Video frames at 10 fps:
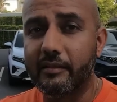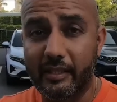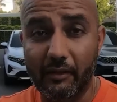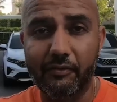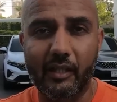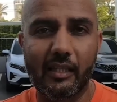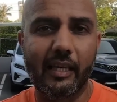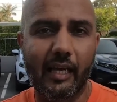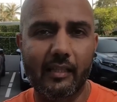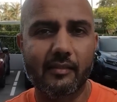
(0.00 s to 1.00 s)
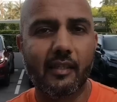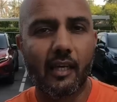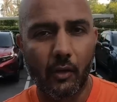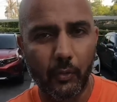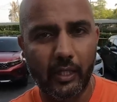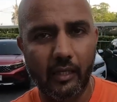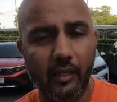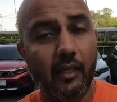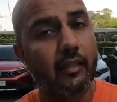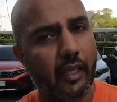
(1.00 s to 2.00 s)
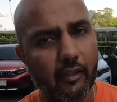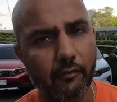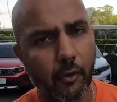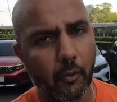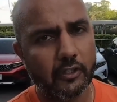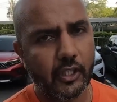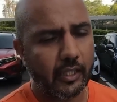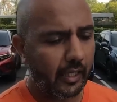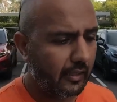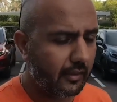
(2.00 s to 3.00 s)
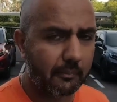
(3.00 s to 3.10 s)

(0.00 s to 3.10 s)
definitely has a winner. Thank you for watching, guys.